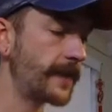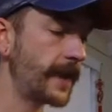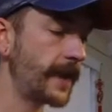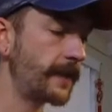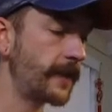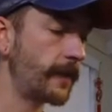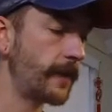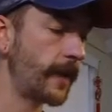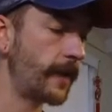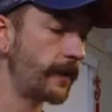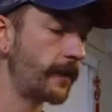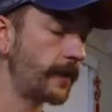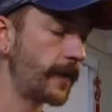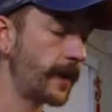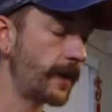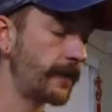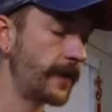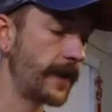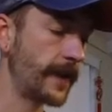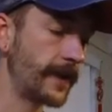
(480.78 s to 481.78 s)
that have come out
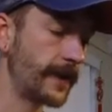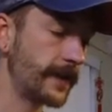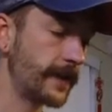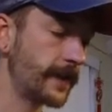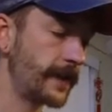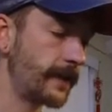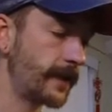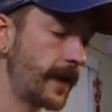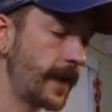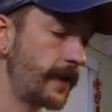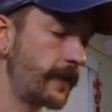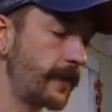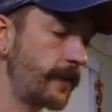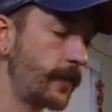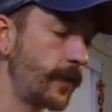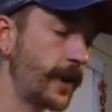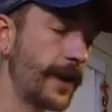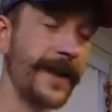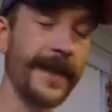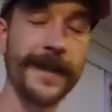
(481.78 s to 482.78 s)
of his, they've
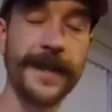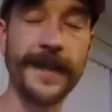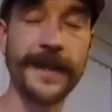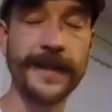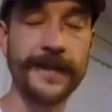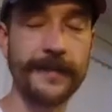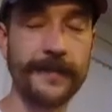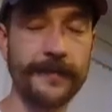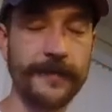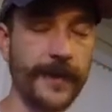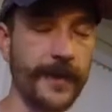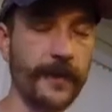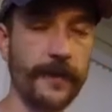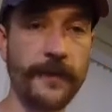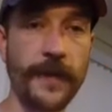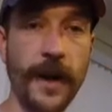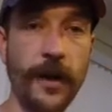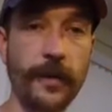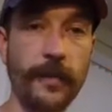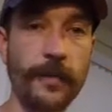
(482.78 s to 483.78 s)
put in these
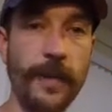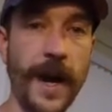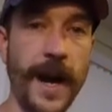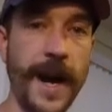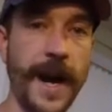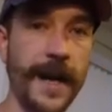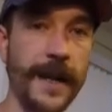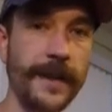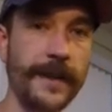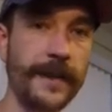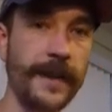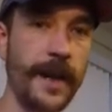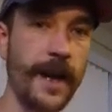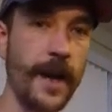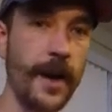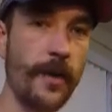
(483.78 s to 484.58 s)
felt bags,